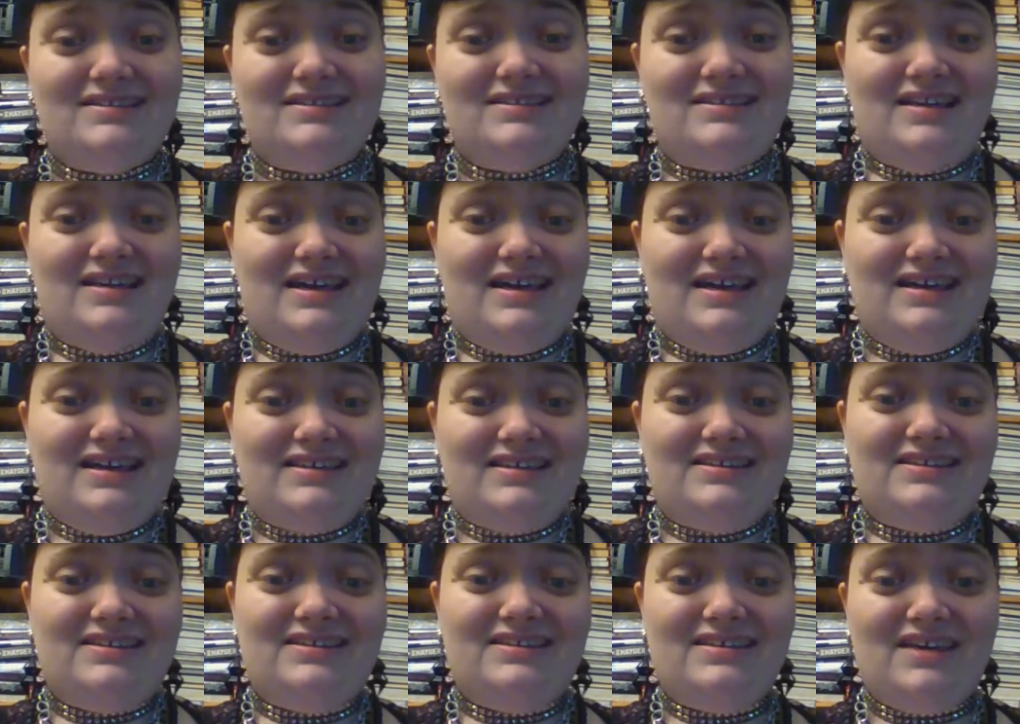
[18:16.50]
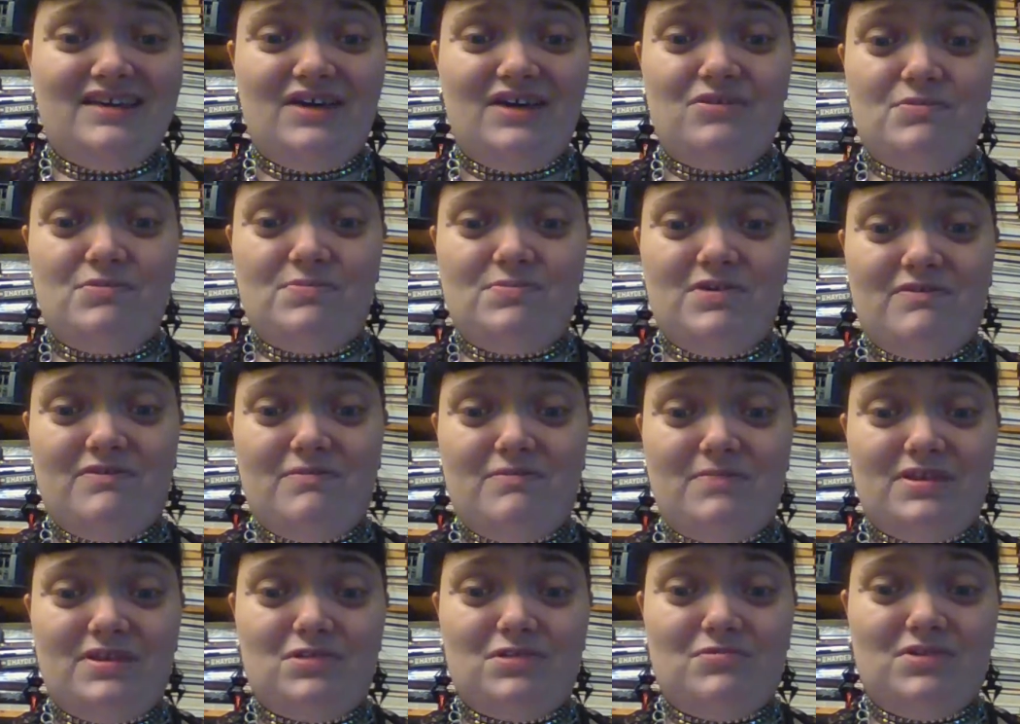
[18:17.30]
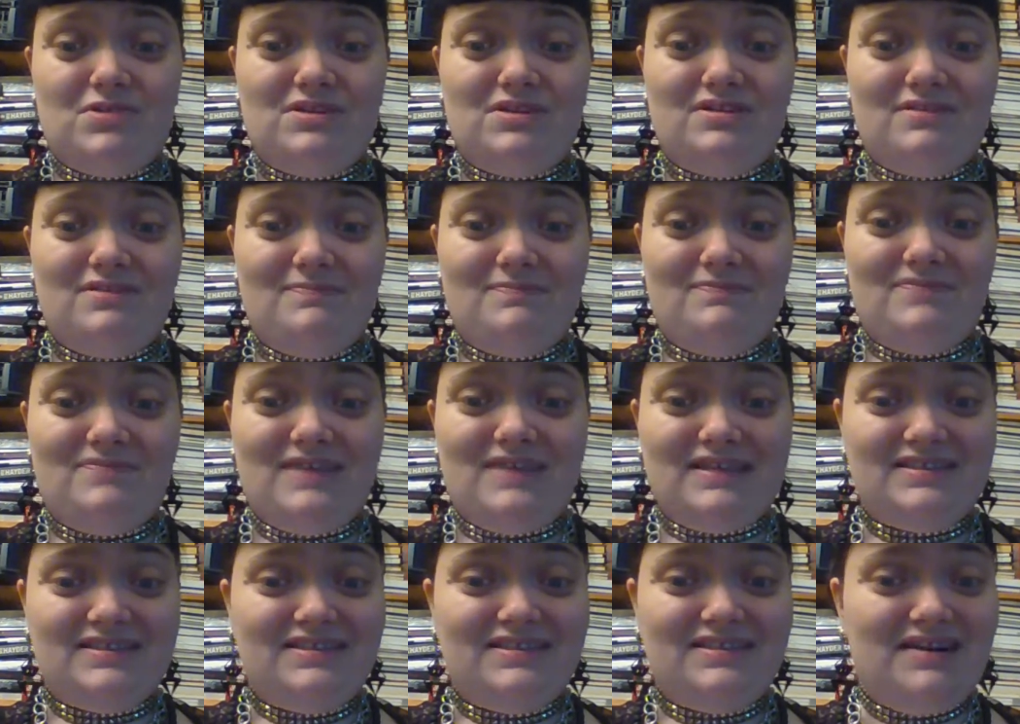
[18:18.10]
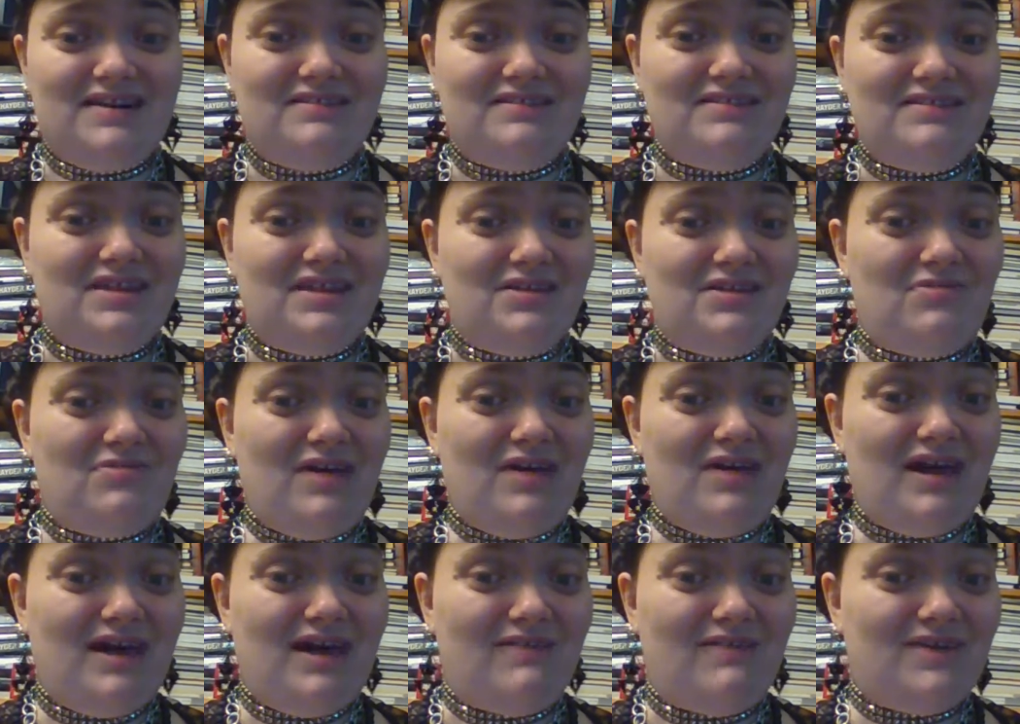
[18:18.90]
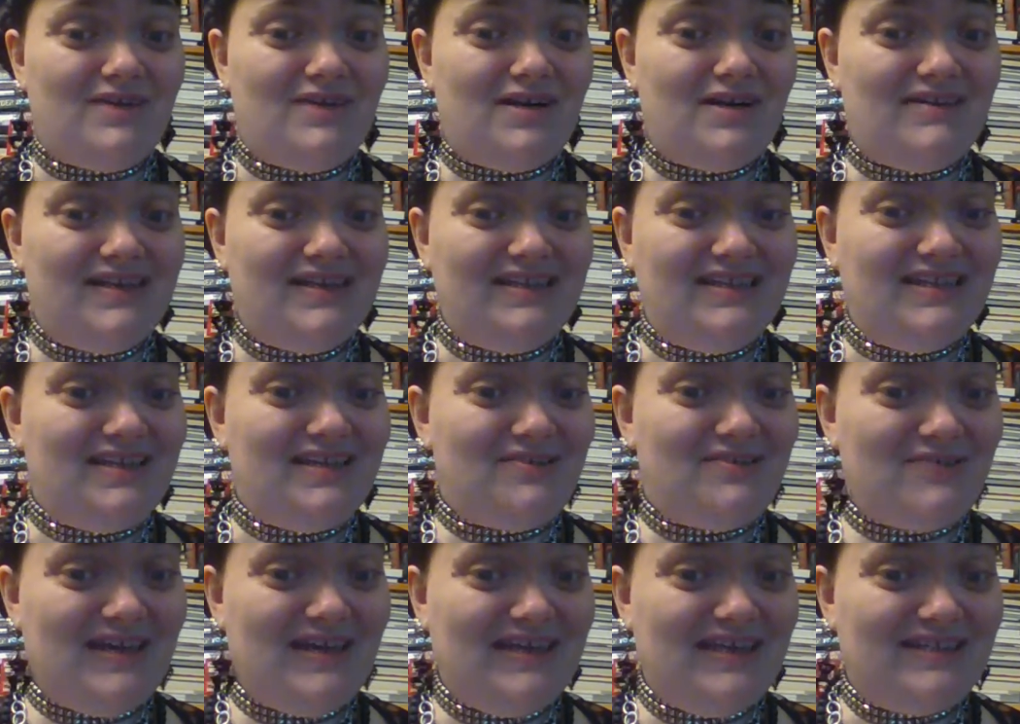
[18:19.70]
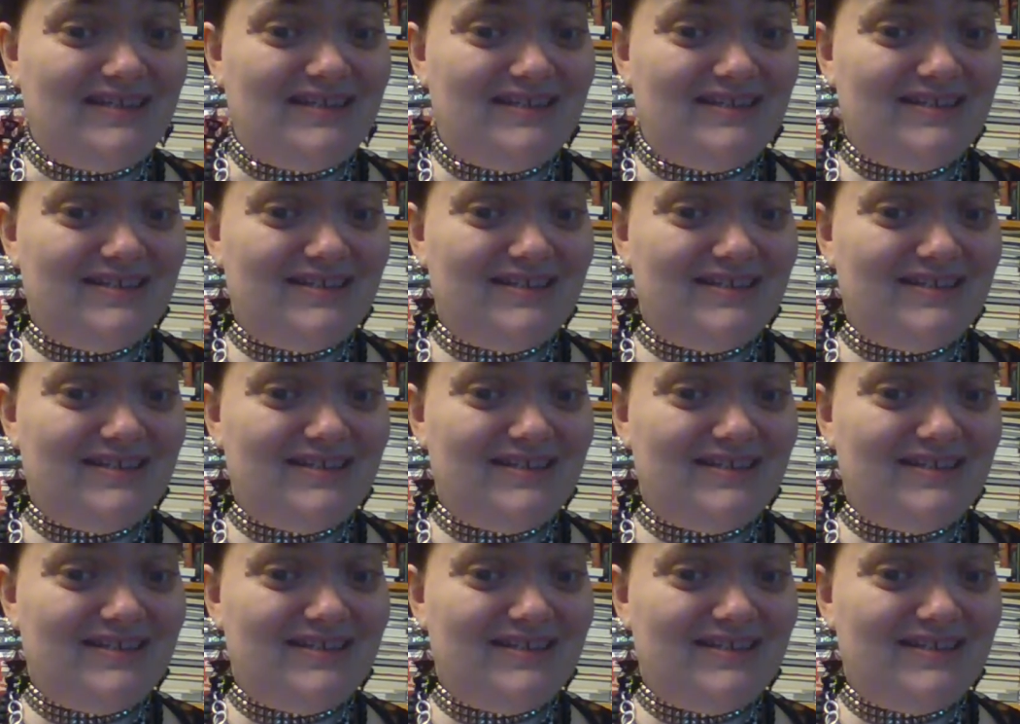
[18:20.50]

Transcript: then I hope you have a better one next year and that you have a really great